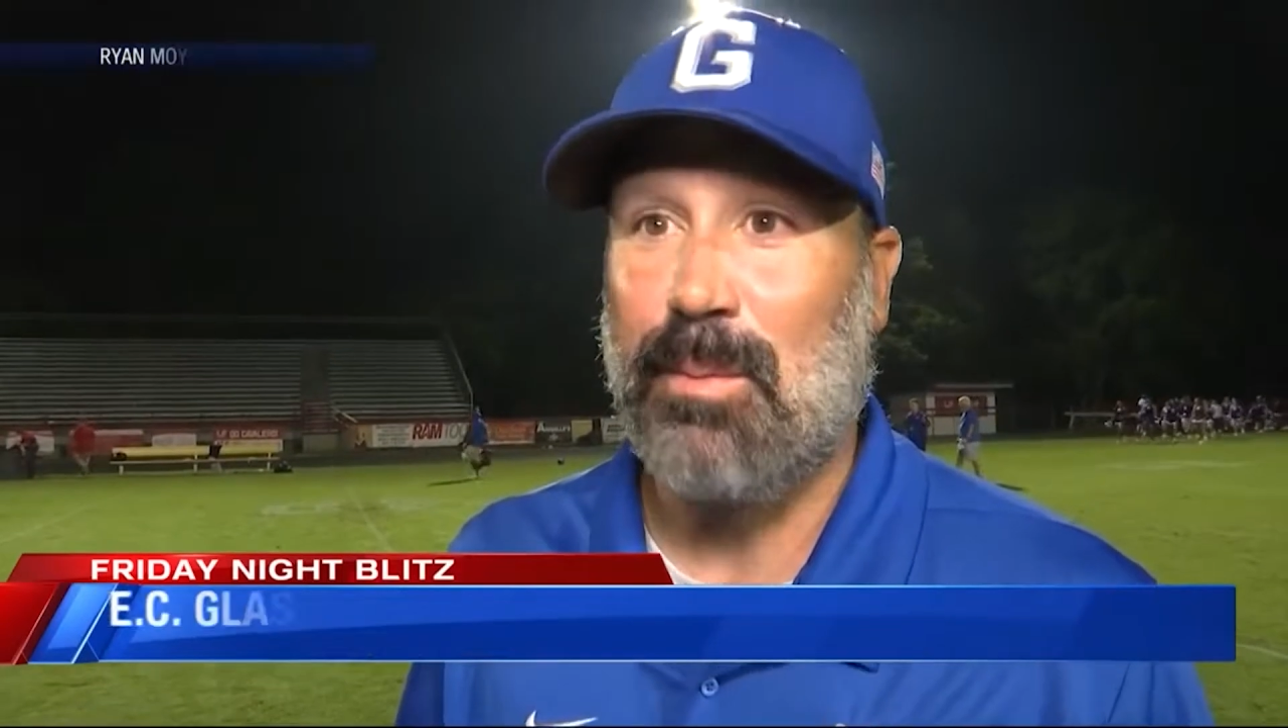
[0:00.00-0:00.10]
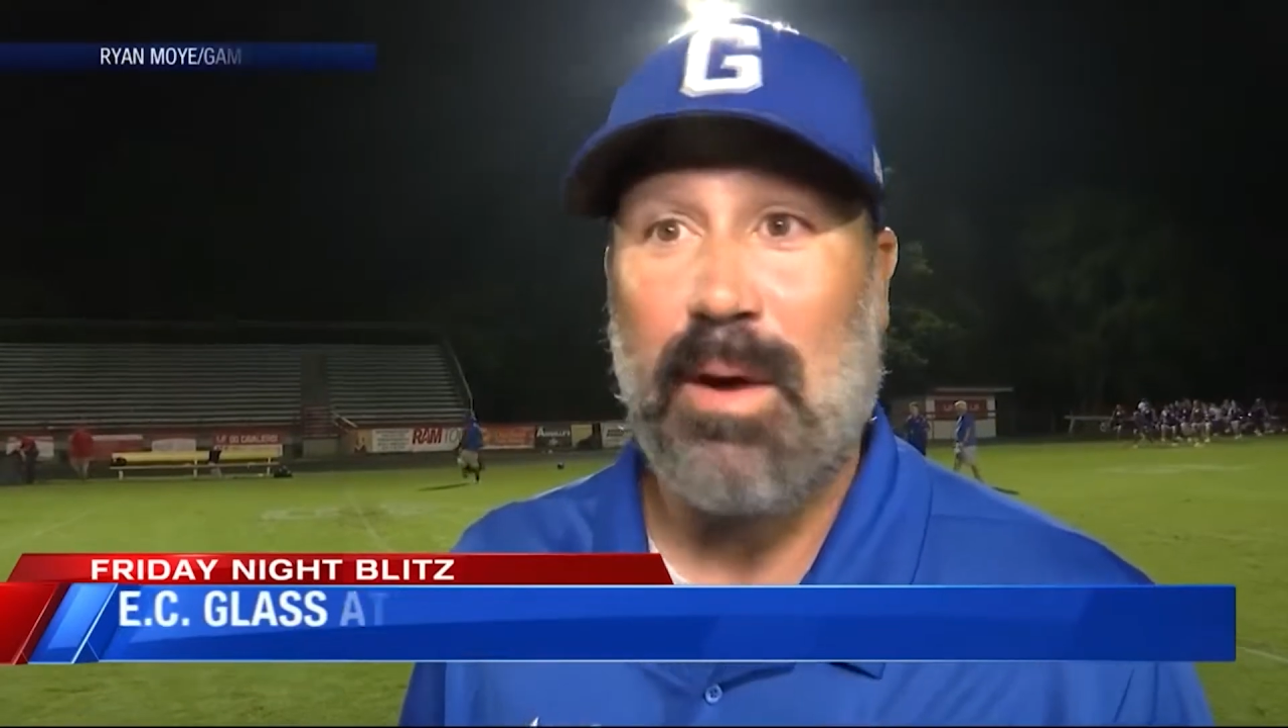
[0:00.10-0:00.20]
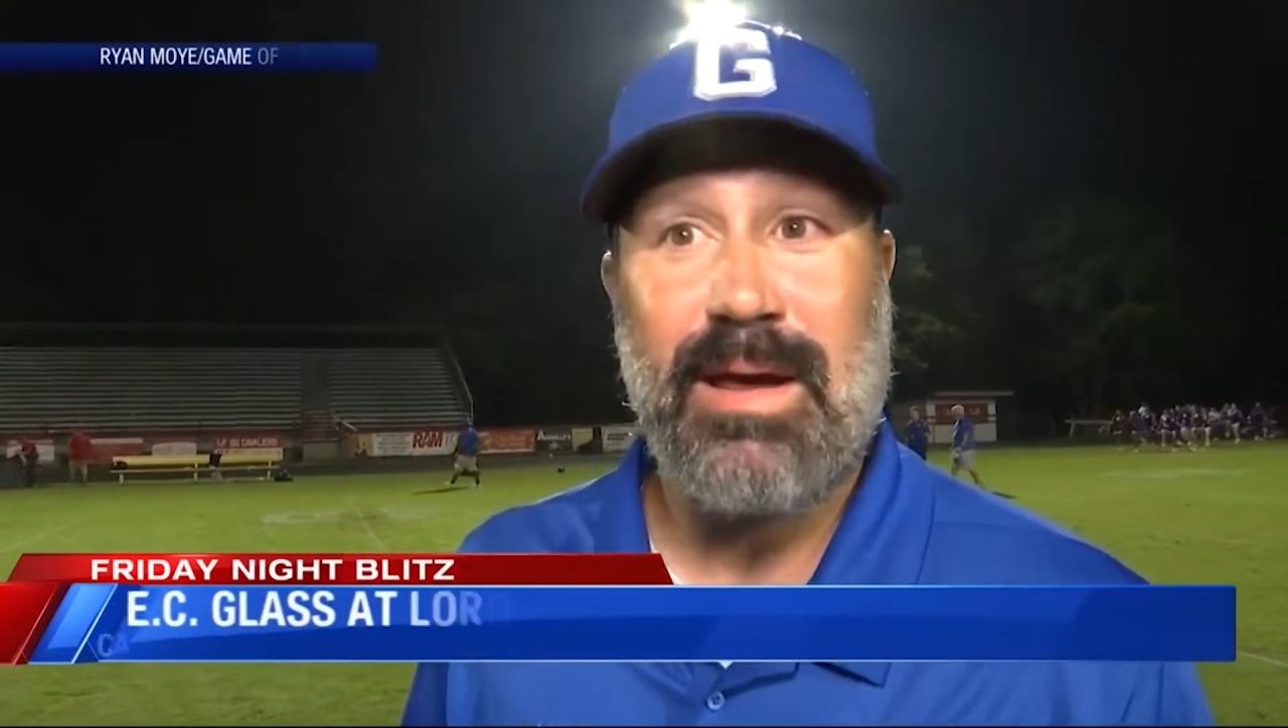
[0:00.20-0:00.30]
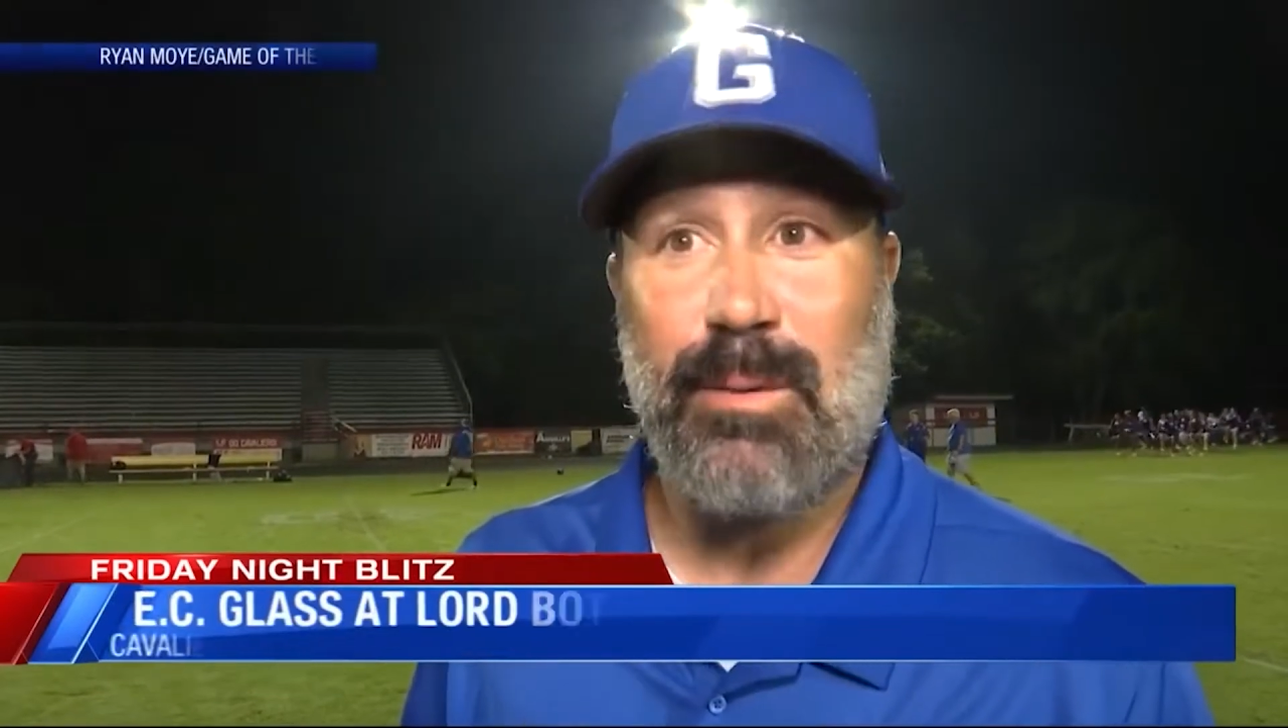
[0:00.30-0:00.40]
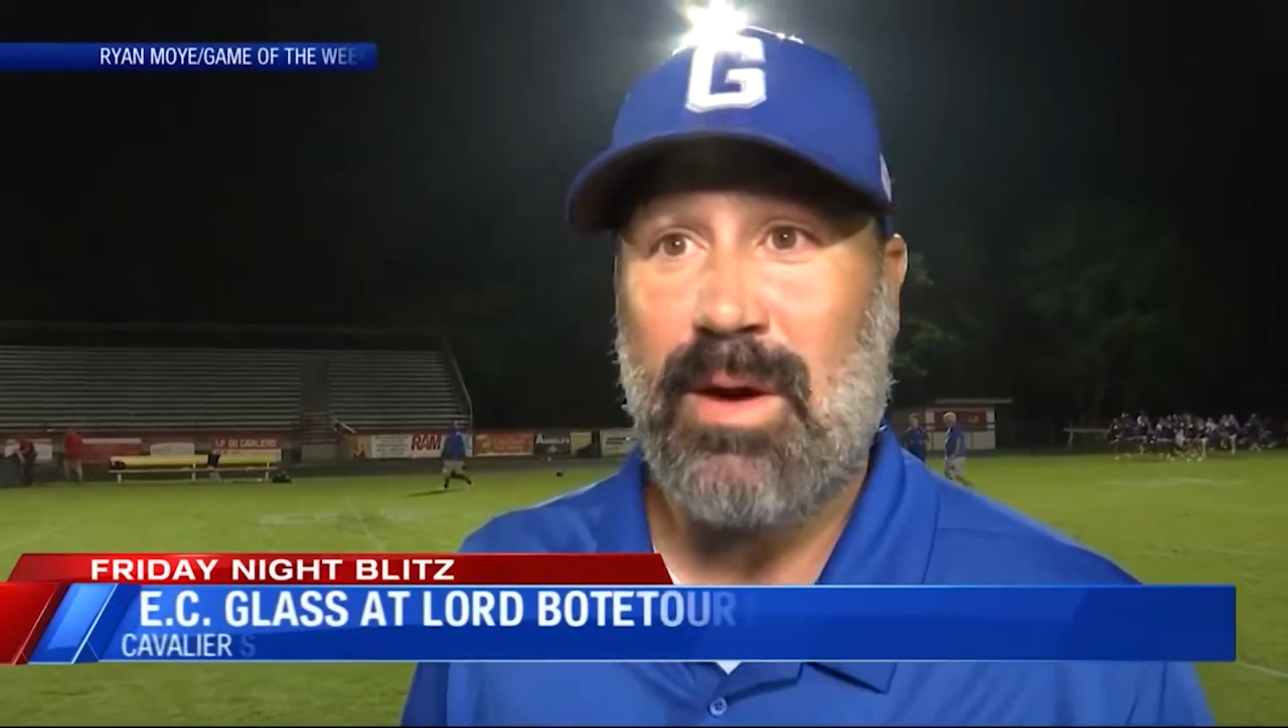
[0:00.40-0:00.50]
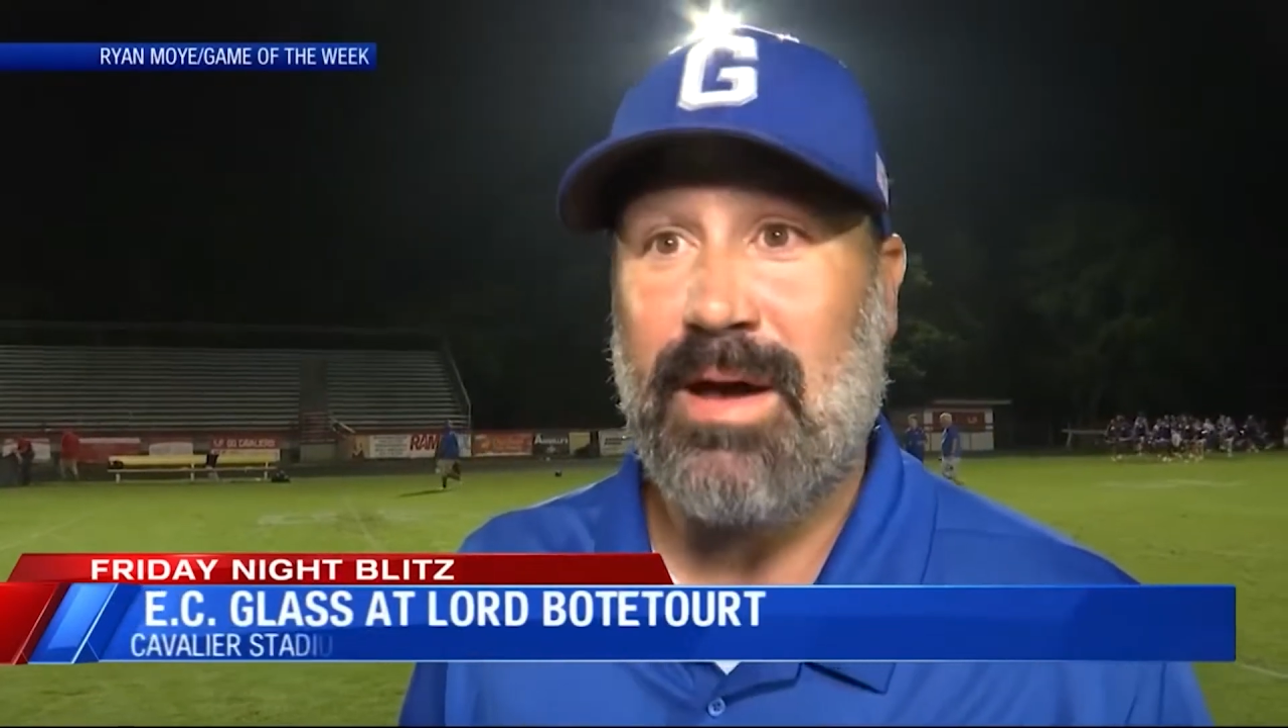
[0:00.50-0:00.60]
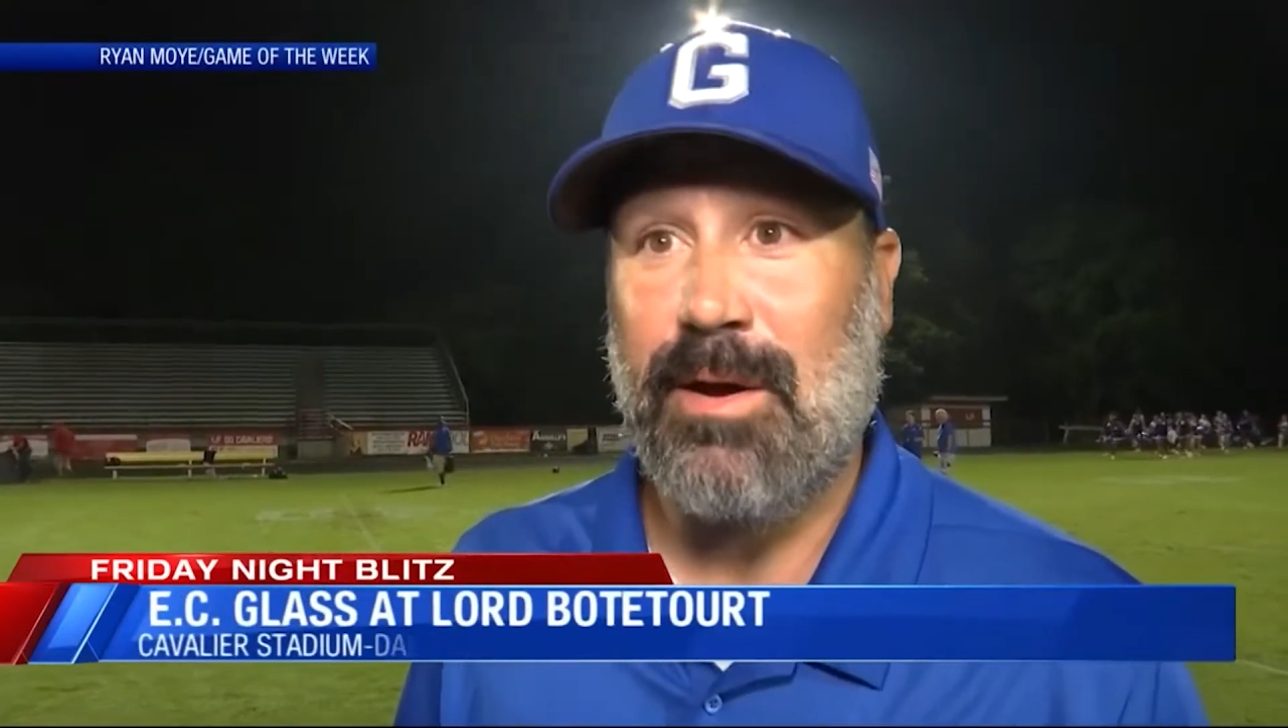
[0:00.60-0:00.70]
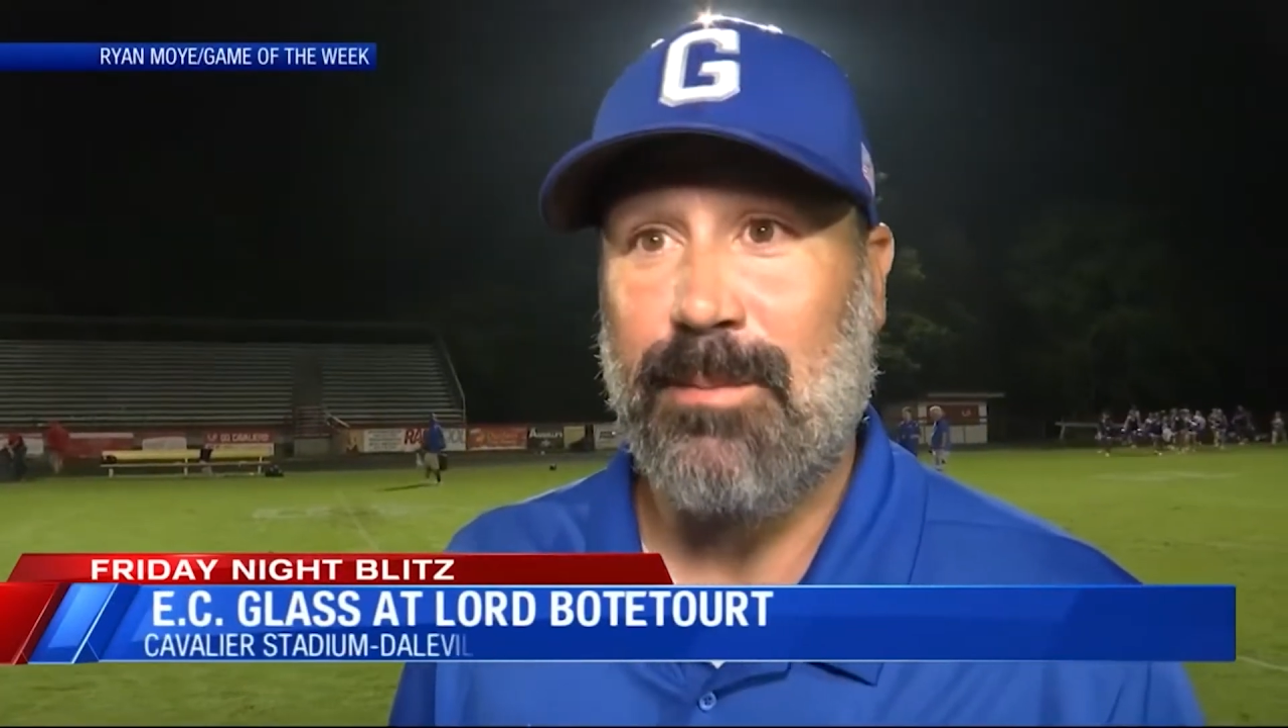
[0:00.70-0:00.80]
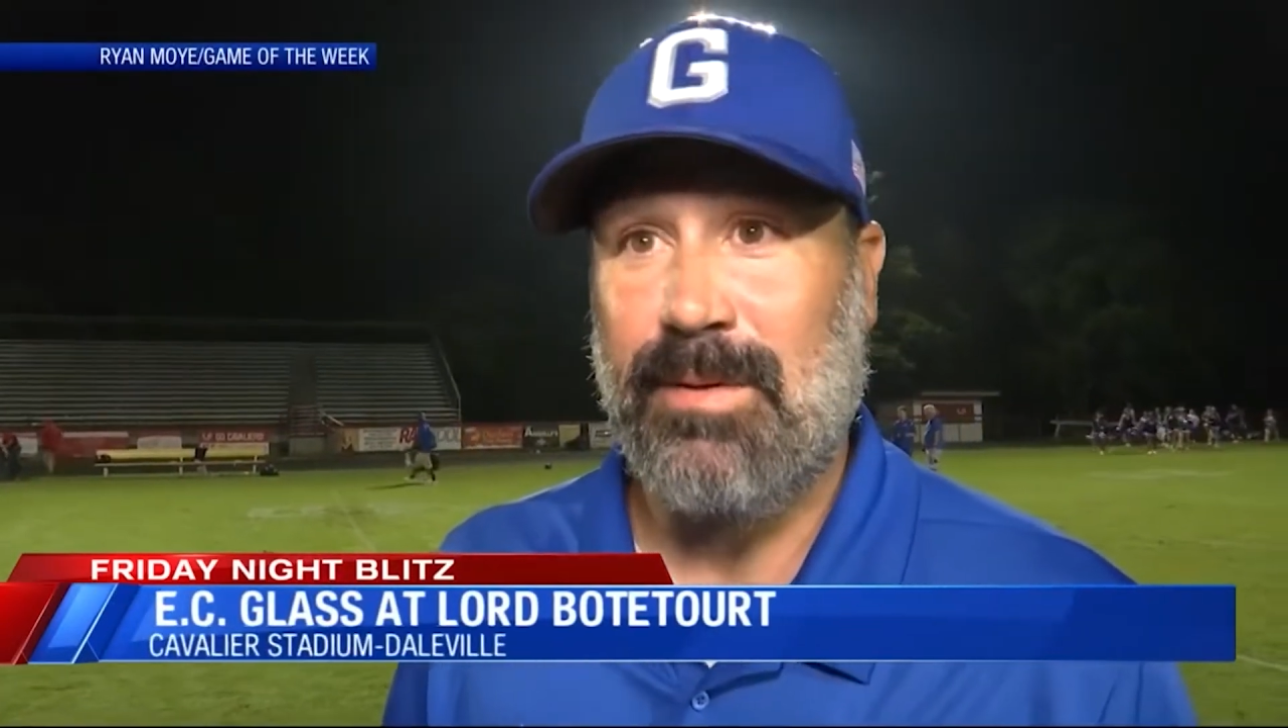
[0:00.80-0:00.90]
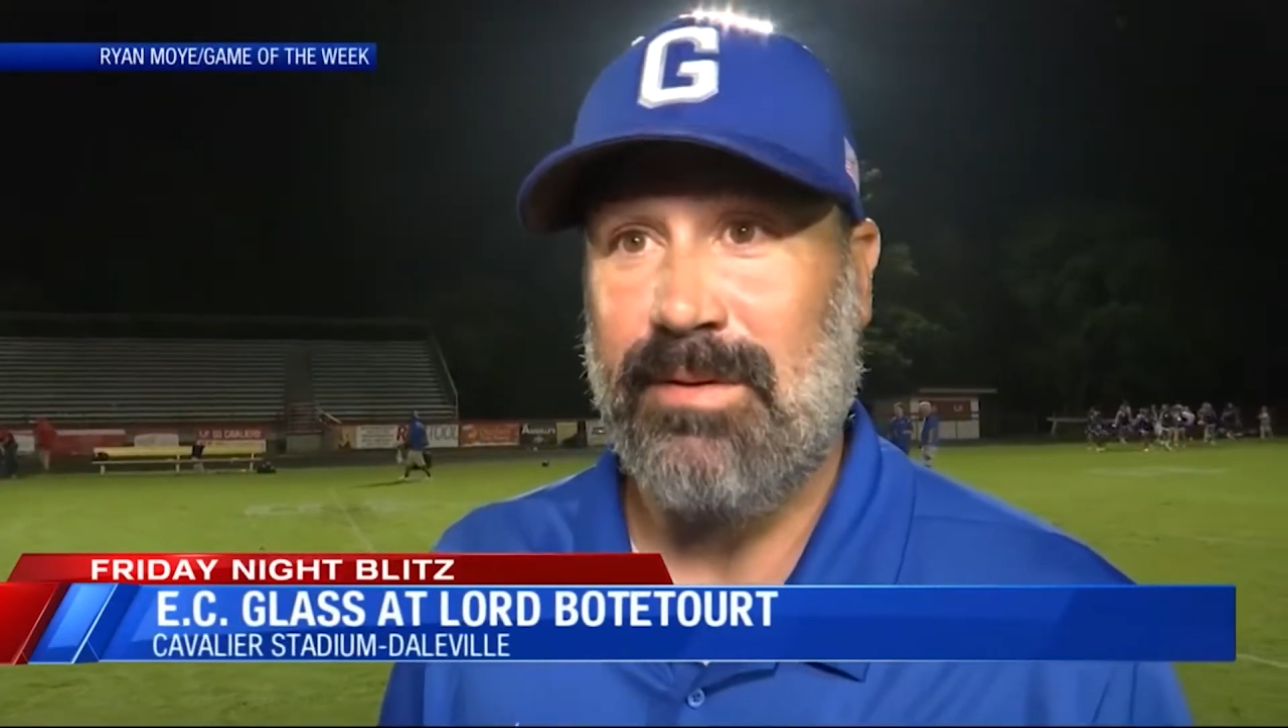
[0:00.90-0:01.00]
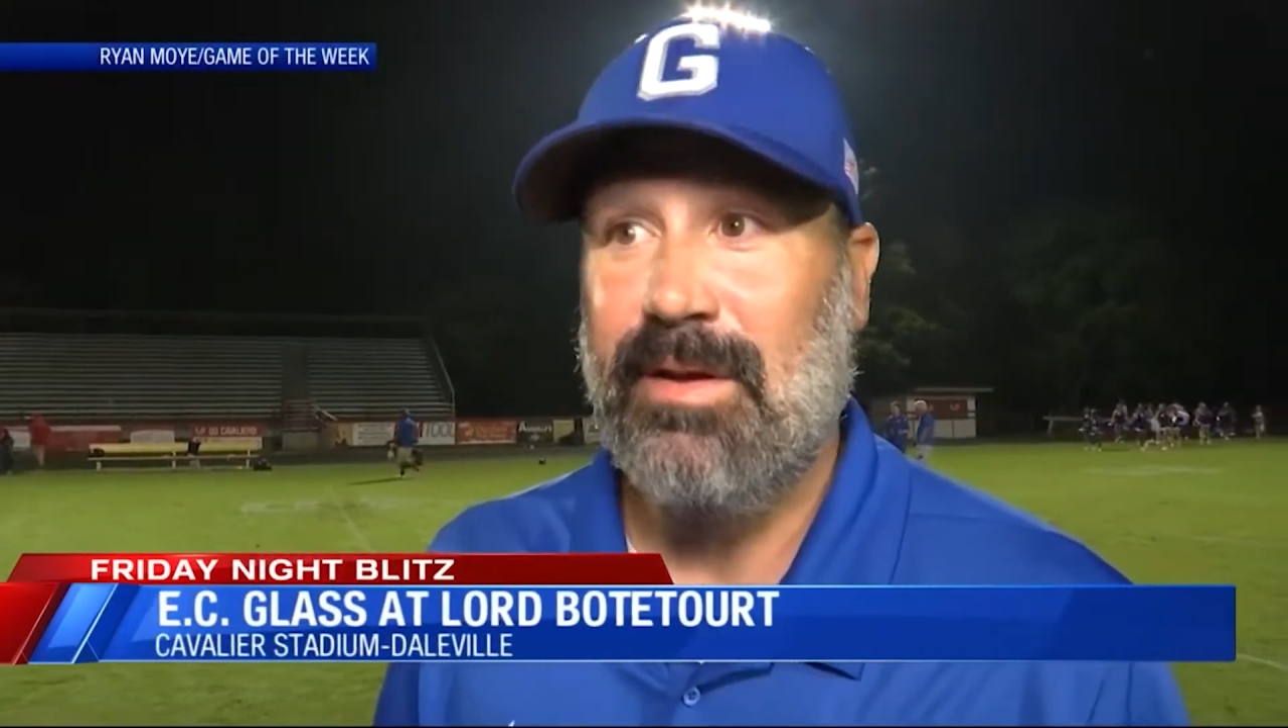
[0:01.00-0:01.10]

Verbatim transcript: break it wide open.